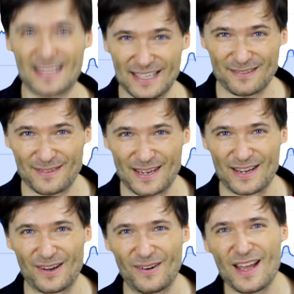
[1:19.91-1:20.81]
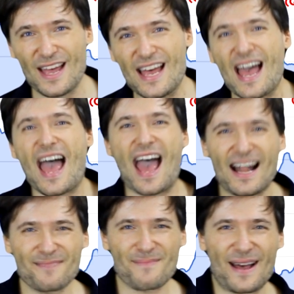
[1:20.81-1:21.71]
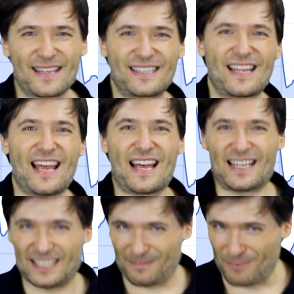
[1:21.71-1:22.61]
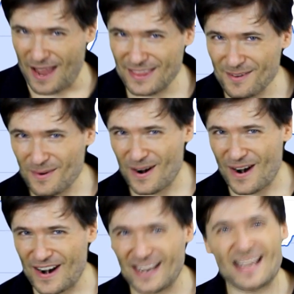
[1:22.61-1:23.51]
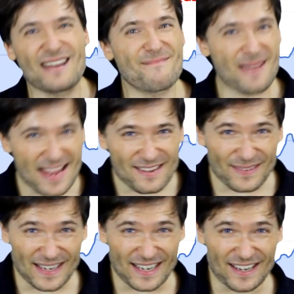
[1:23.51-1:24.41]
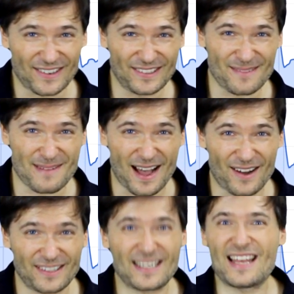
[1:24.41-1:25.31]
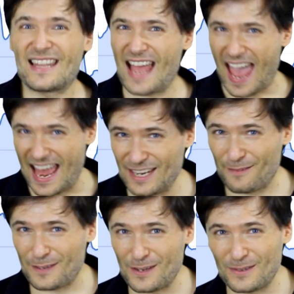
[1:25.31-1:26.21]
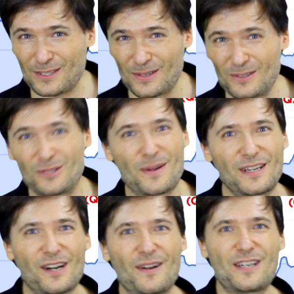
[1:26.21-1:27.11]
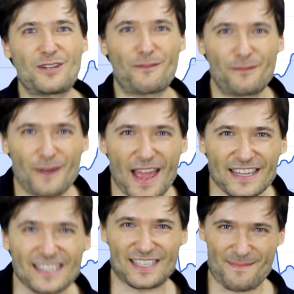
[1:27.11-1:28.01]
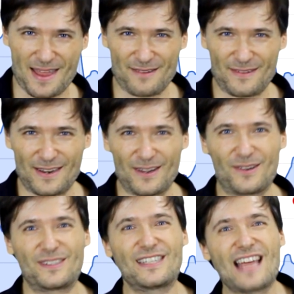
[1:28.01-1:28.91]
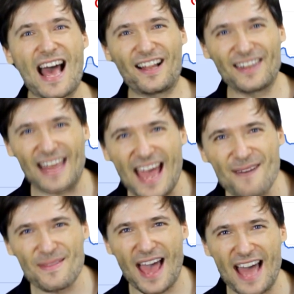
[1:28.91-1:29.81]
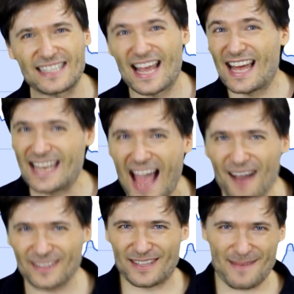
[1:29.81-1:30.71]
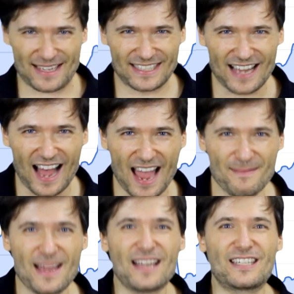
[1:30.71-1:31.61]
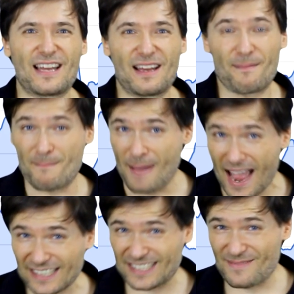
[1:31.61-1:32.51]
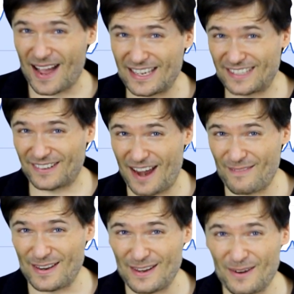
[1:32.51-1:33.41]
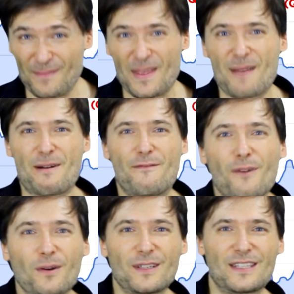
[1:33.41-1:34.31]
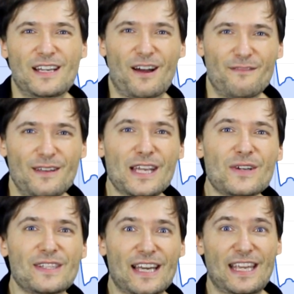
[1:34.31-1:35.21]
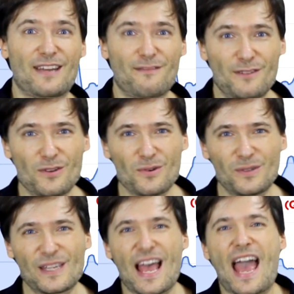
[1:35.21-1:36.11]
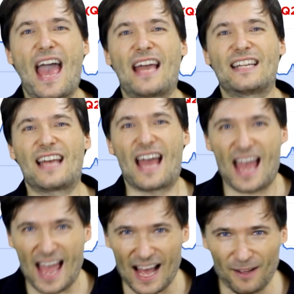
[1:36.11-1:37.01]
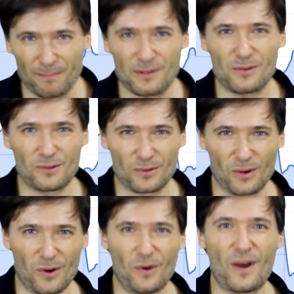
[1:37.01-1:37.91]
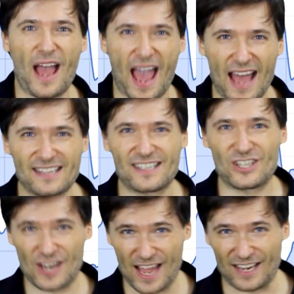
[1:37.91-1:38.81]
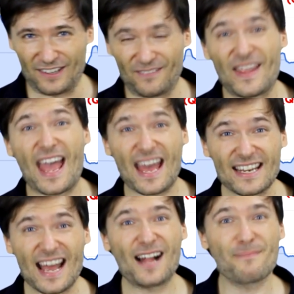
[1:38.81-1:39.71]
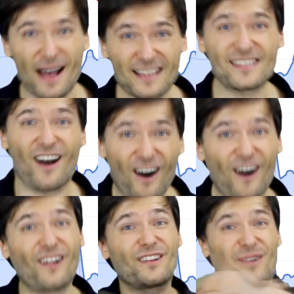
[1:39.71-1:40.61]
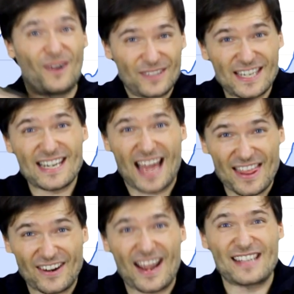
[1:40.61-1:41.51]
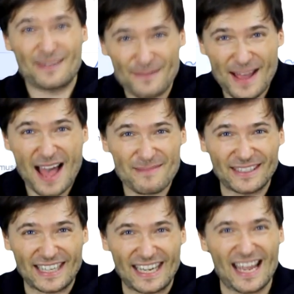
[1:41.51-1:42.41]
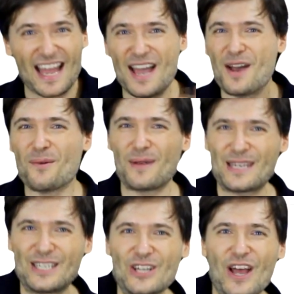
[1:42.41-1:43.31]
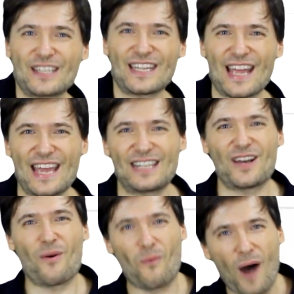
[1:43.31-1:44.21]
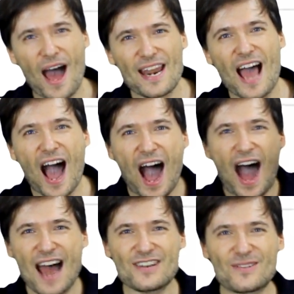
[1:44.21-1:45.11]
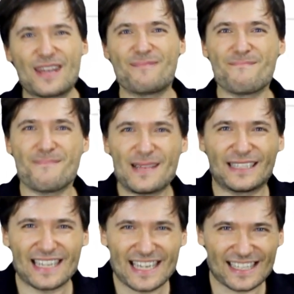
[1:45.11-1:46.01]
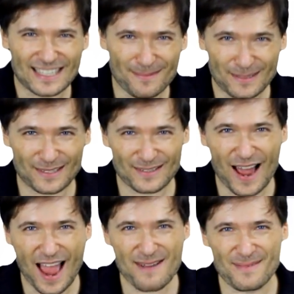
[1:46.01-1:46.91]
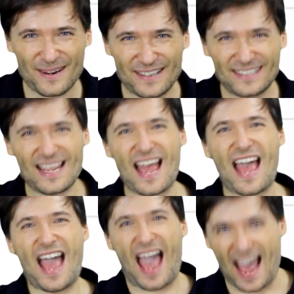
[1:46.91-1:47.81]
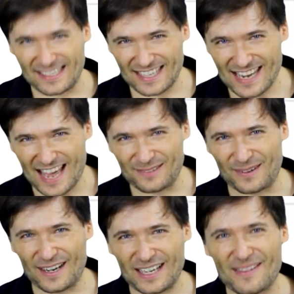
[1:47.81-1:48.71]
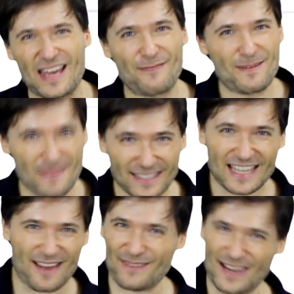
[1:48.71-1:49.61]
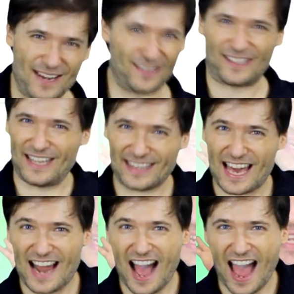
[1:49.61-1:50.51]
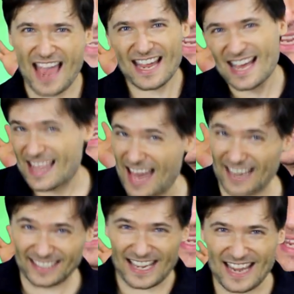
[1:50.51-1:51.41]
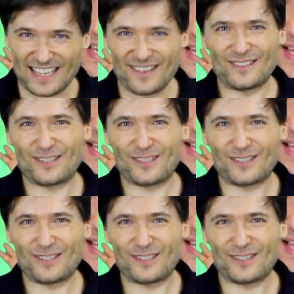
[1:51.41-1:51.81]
this video. Help us spread the word, make videos about the end of Q2 to encourage your friends to make videos. Tell them that now is the best time to maximize your revenue by focusing on videos that get views and help you grow as a channel and help us all grow together as a family. We just hit 100 million subscribers as a network. And if you missed that video, click that I. That'll take you